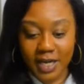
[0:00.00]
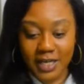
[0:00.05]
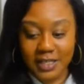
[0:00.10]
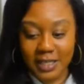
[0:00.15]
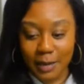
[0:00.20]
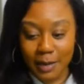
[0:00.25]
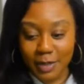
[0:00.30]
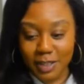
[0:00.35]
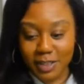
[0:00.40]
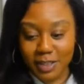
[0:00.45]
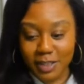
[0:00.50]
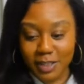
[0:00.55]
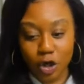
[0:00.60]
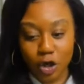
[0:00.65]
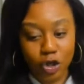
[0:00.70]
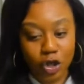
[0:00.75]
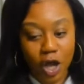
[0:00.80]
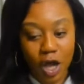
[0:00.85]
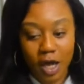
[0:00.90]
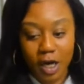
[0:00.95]
because I'm about to
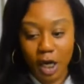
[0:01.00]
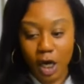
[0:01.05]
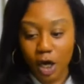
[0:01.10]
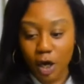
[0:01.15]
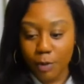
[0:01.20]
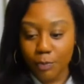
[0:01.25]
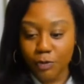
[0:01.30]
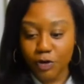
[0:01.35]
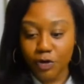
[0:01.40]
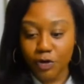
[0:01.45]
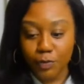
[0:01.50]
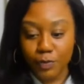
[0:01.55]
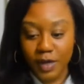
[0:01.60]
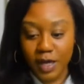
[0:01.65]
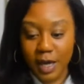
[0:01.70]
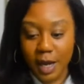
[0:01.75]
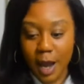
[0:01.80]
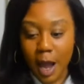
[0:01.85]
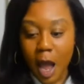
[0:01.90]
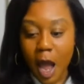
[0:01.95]
tell y'all to unmute
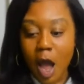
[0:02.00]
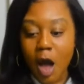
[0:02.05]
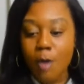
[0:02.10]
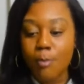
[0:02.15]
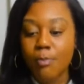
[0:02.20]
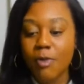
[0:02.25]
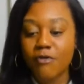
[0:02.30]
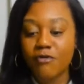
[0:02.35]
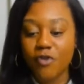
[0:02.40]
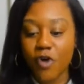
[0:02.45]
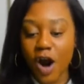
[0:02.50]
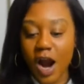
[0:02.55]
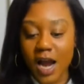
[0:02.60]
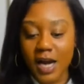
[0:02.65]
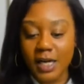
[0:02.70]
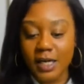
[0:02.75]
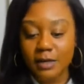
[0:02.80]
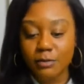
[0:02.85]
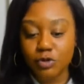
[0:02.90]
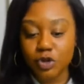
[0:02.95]
me before
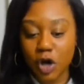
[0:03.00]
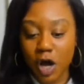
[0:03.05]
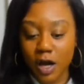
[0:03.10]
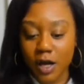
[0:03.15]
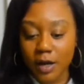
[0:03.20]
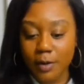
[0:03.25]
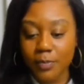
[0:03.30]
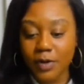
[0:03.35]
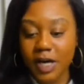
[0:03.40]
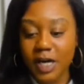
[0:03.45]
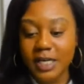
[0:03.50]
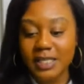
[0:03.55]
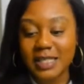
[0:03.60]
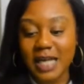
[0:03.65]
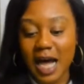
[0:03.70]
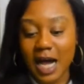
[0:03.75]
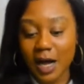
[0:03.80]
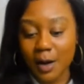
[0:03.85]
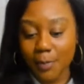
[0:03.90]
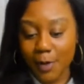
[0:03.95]
I keep talking,
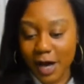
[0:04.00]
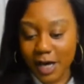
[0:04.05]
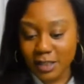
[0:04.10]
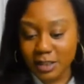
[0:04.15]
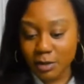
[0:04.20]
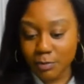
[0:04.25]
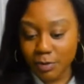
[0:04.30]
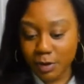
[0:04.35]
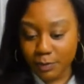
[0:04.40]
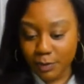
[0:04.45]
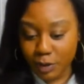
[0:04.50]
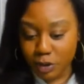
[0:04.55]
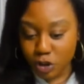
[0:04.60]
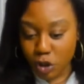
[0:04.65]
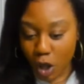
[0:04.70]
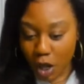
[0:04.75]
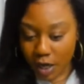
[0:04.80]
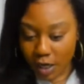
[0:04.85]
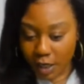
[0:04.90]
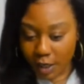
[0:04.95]
because I could possibly be
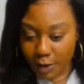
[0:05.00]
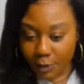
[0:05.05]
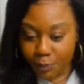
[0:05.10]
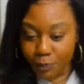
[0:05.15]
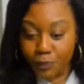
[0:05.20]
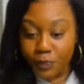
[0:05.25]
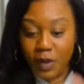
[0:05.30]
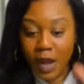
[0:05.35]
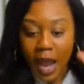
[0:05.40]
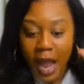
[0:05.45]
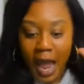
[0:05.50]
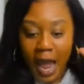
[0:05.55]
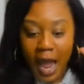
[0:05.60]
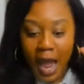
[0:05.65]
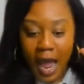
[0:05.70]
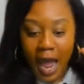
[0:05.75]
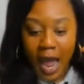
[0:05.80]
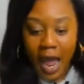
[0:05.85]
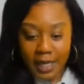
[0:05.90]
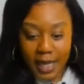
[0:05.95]
talking
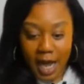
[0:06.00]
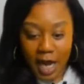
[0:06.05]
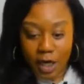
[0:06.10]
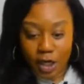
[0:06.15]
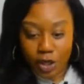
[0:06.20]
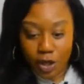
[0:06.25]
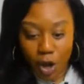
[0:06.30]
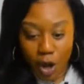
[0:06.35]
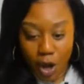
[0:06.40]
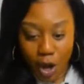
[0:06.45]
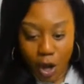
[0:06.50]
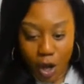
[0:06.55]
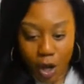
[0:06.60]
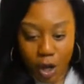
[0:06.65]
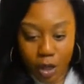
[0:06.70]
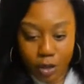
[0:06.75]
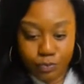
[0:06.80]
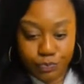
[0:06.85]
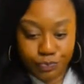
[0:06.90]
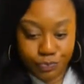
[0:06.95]
and a lot of
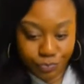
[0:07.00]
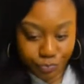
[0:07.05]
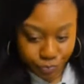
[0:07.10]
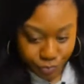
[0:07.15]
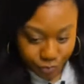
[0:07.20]
y'all